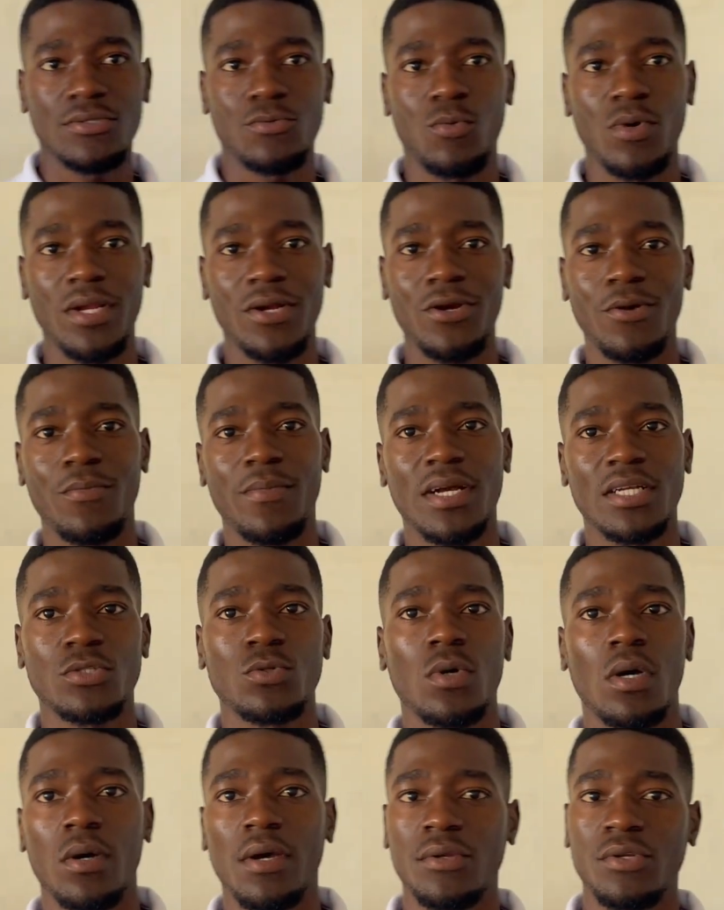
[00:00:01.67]
welcome back to
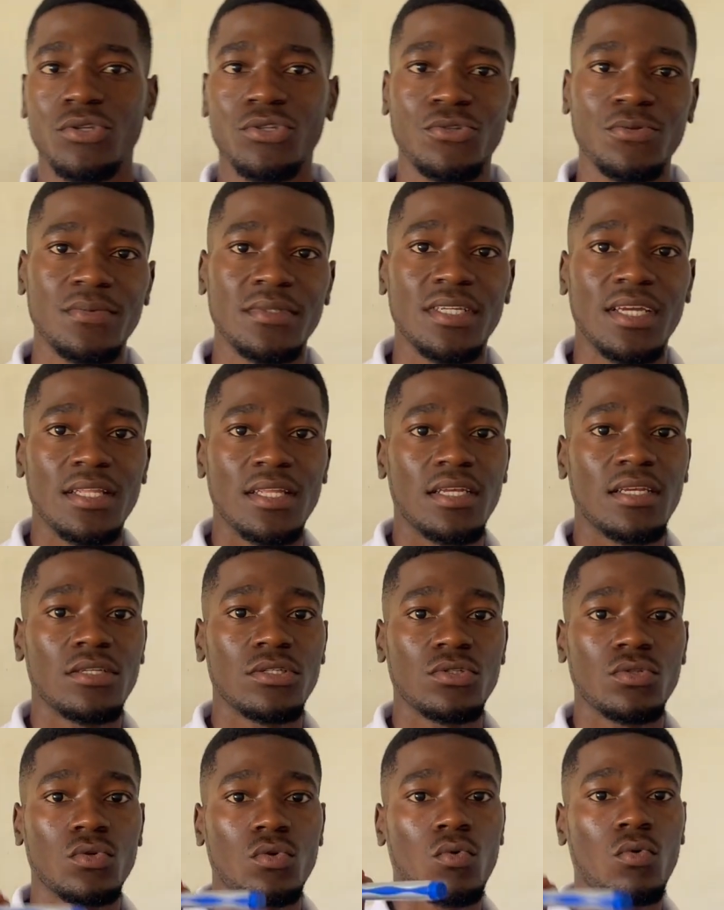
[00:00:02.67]
our YouTube channel
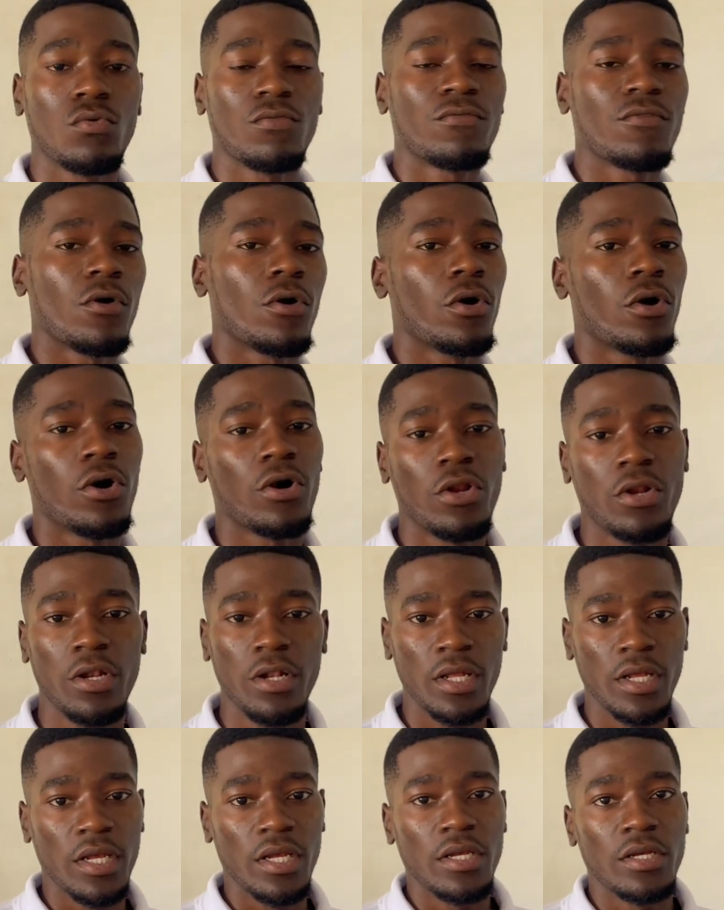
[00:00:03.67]
School for All.
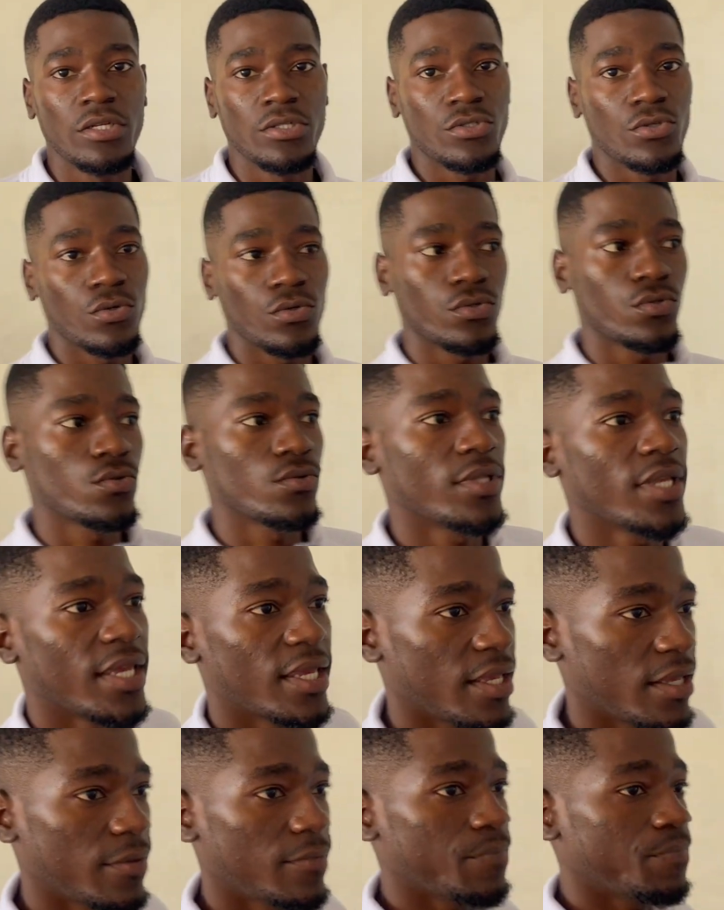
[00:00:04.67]
So
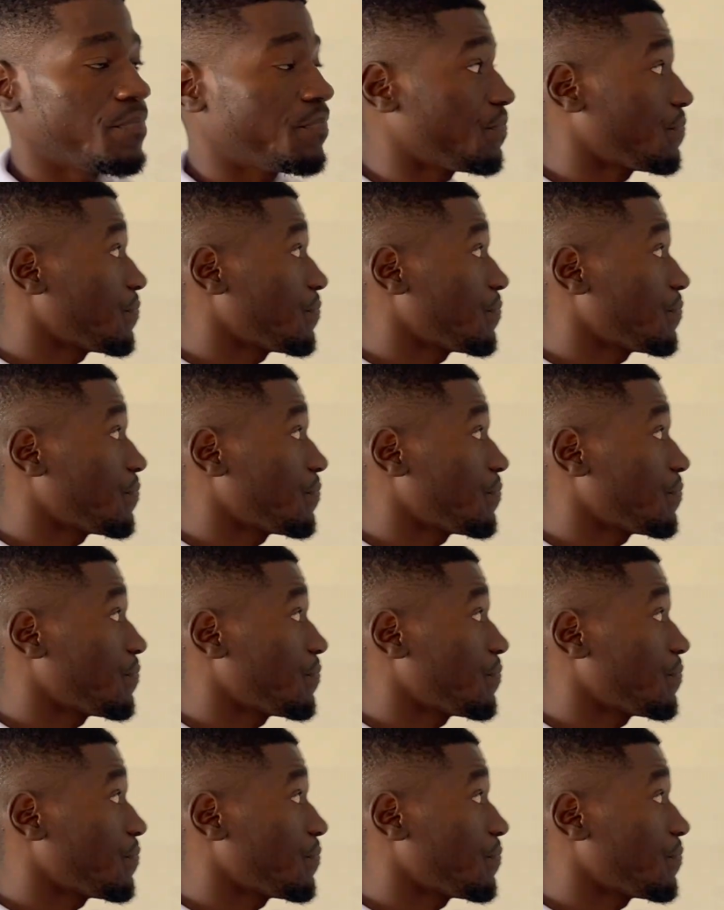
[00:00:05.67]
today